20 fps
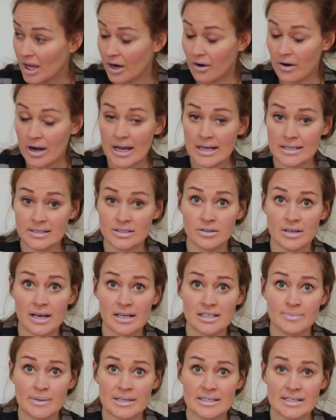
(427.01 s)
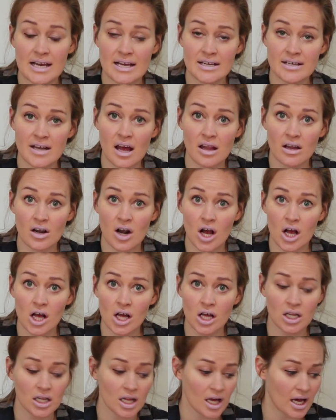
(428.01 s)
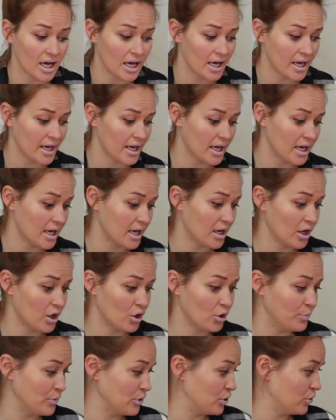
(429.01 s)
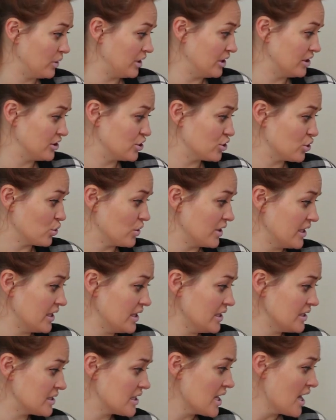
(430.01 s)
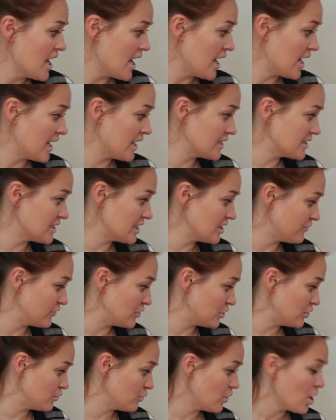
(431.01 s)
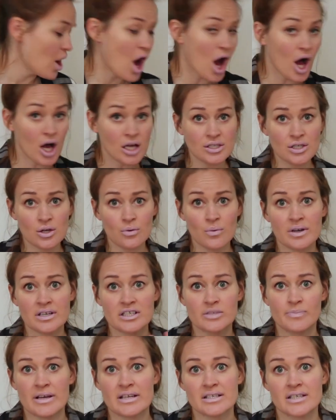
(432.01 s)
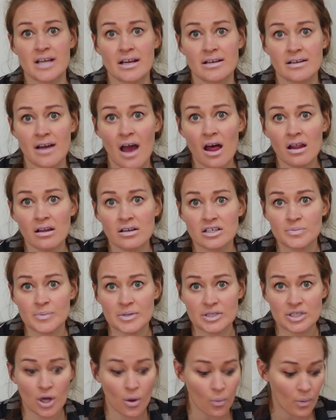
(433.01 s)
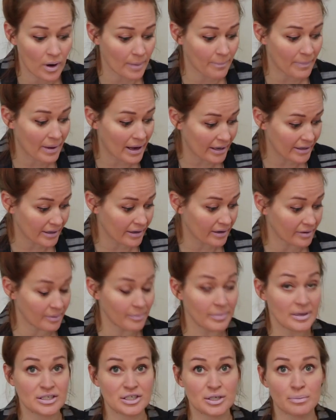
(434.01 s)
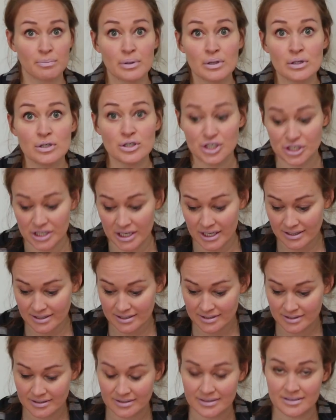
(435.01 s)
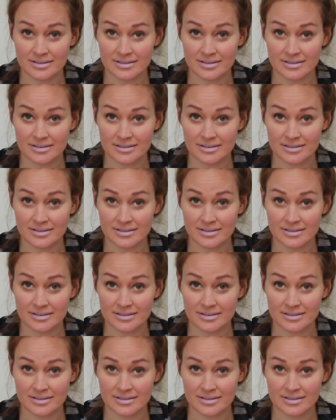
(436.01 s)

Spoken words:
All right, so that's my $10 haul. I hope you enjoyed it. And if you also want to spend $10 but don't want to buy it on a bunch of bullshit,